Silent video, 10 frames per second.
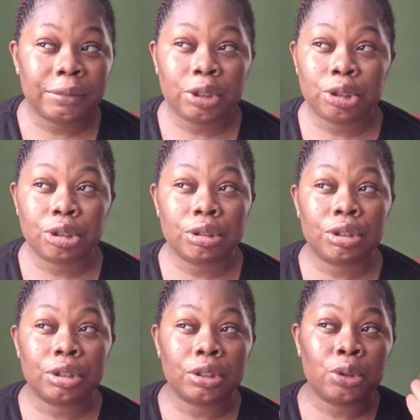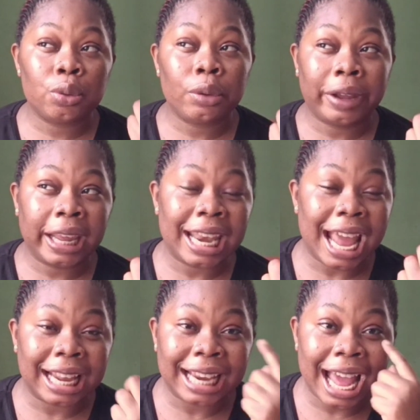you should do
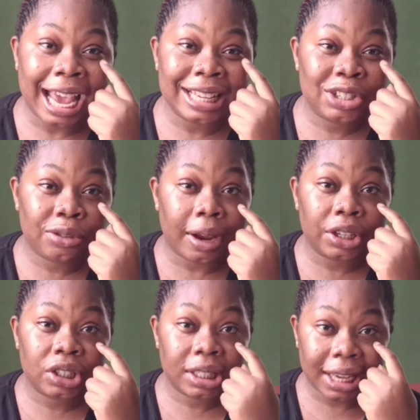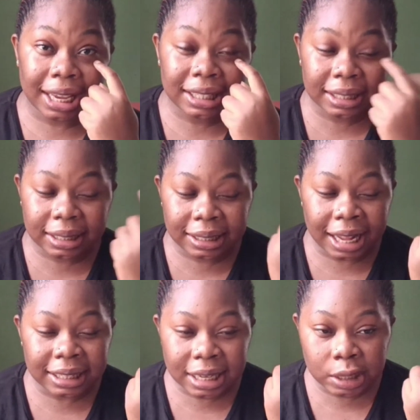an eye stretch test.
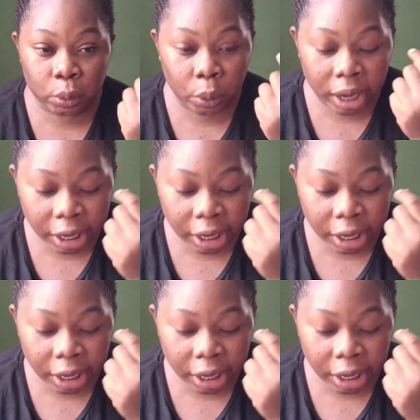That is